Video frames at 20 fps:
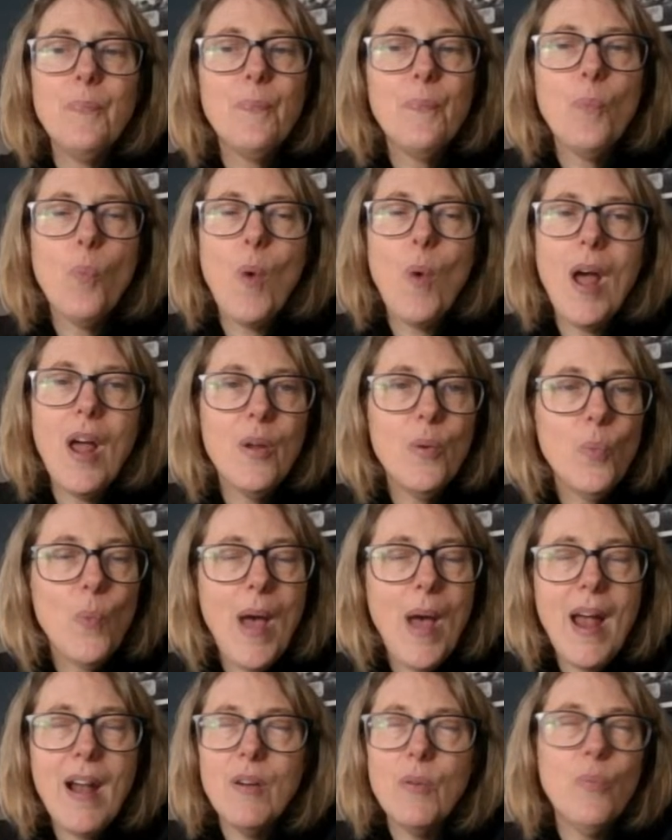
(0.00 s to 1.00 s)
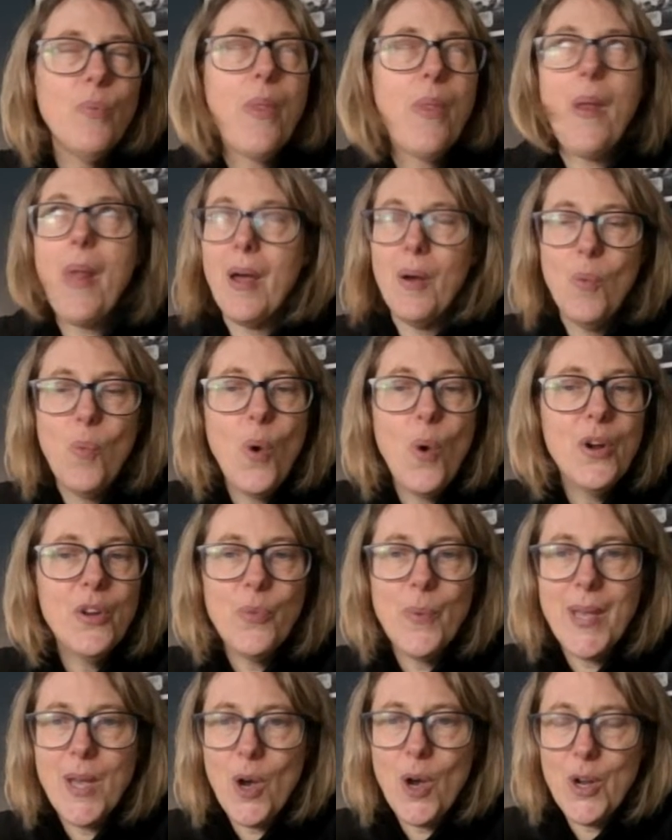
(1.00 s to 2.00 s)
What
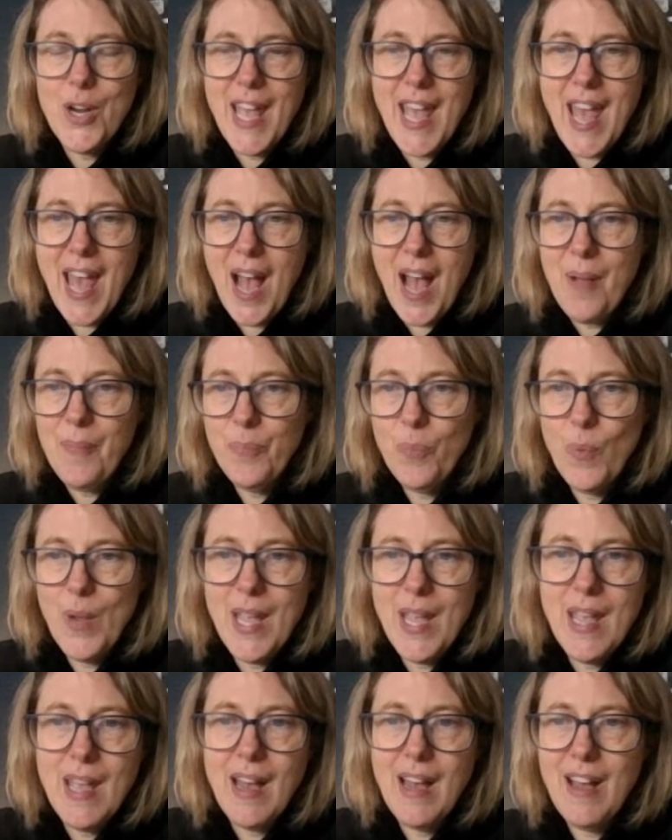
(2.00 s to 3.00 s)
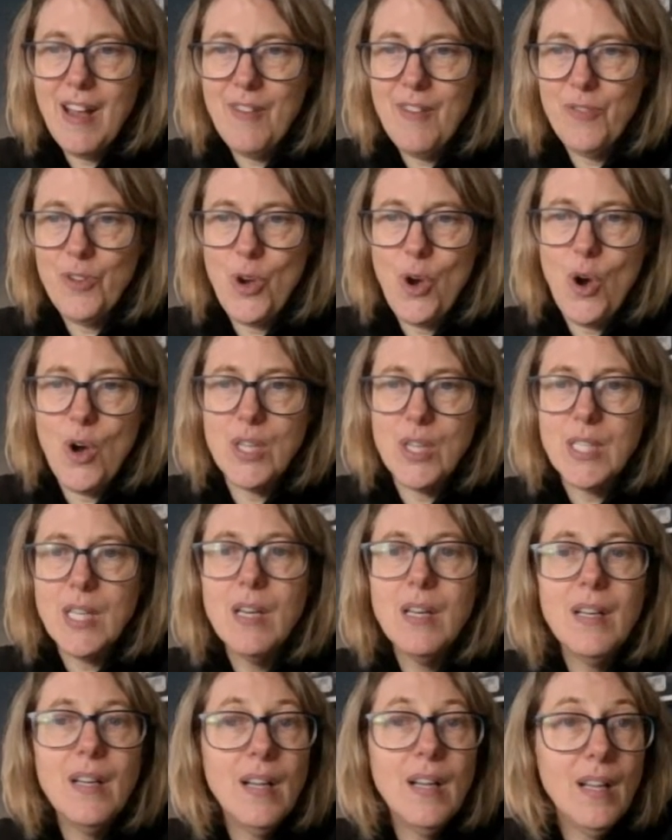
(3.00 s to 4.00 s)
have we got here? We have got
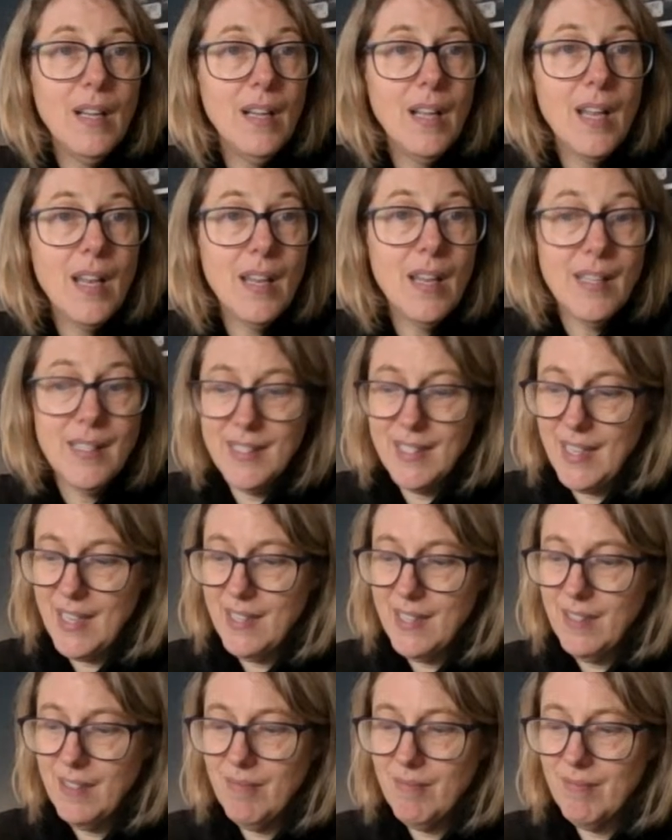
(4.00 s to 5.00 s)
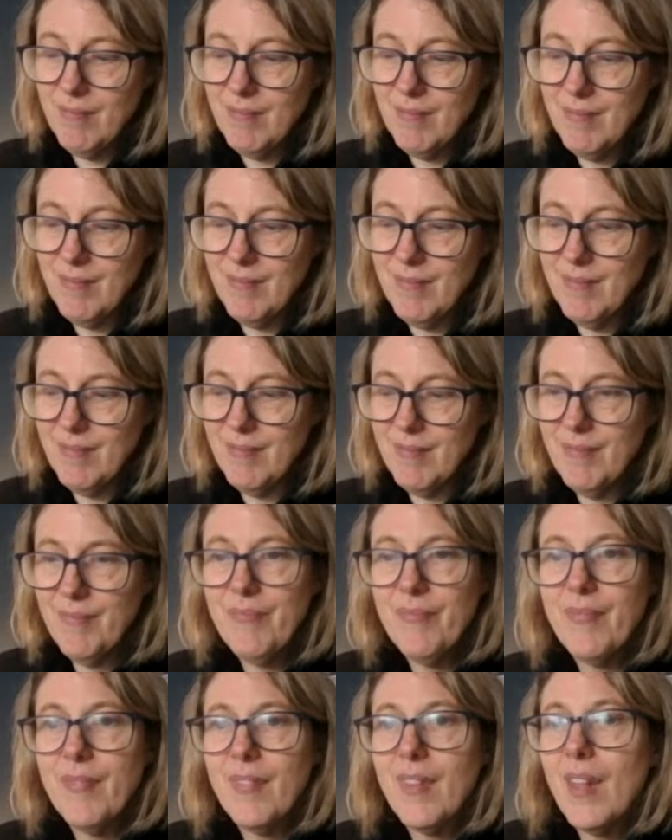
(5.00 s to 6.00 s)
London.
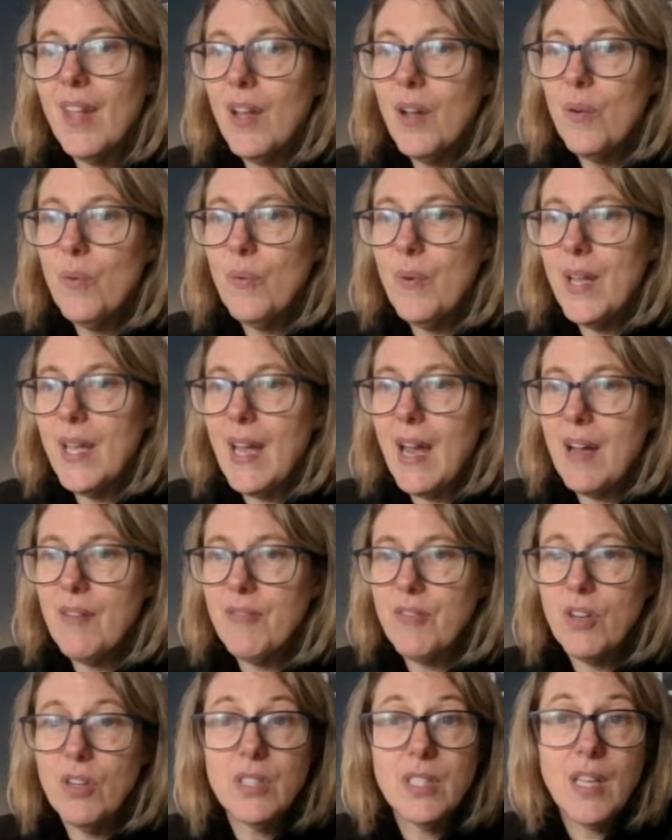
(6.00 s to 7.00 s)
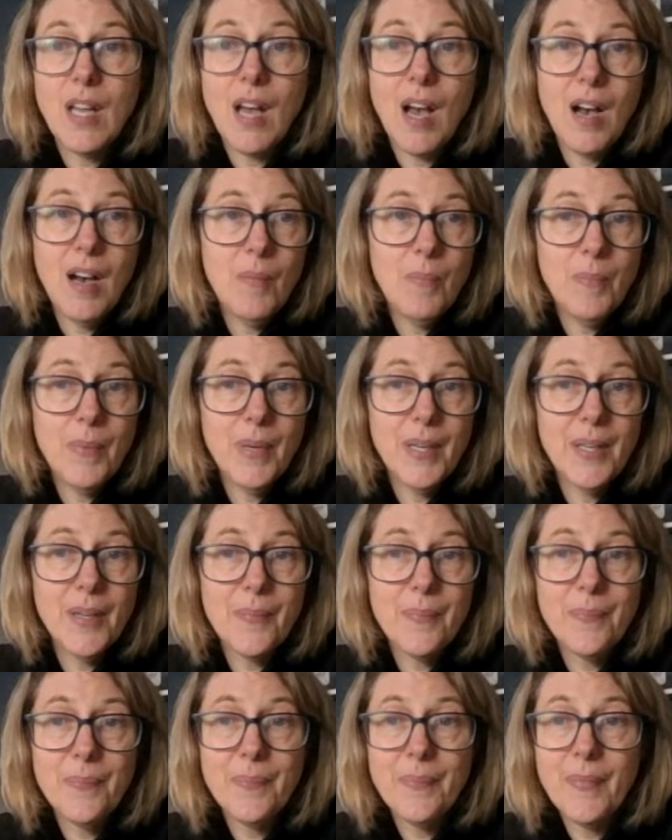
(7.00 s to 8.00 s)
We have got cup,
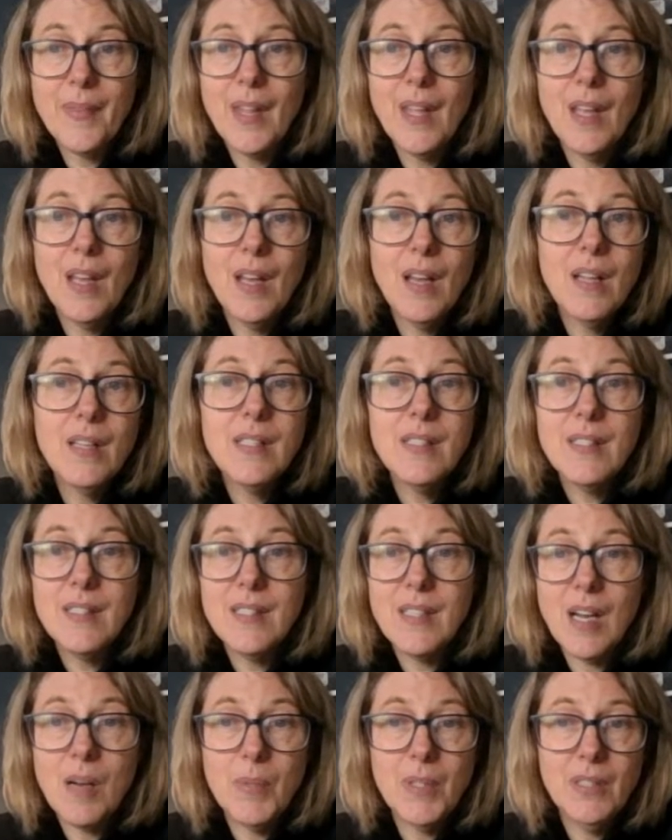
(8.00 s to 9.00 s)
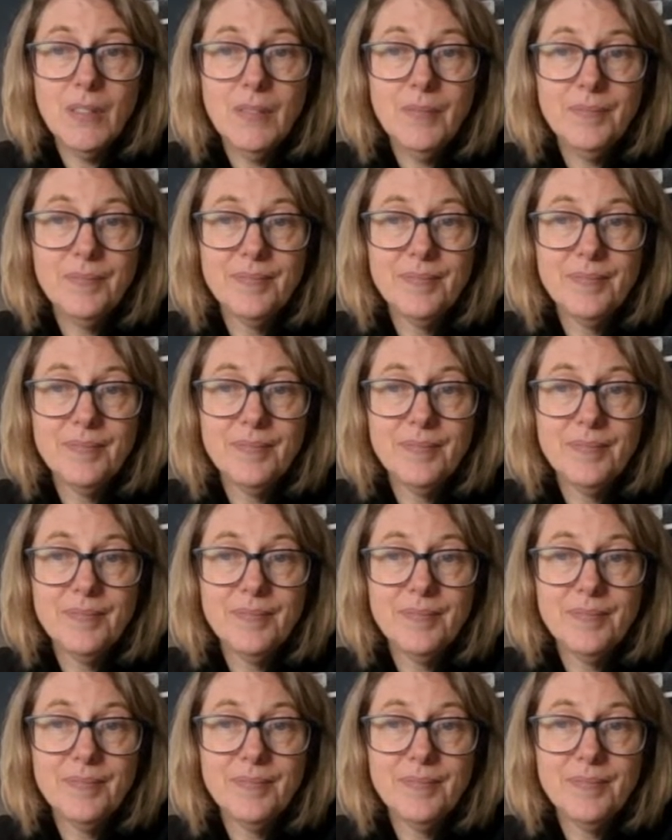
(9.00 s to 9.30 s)
double,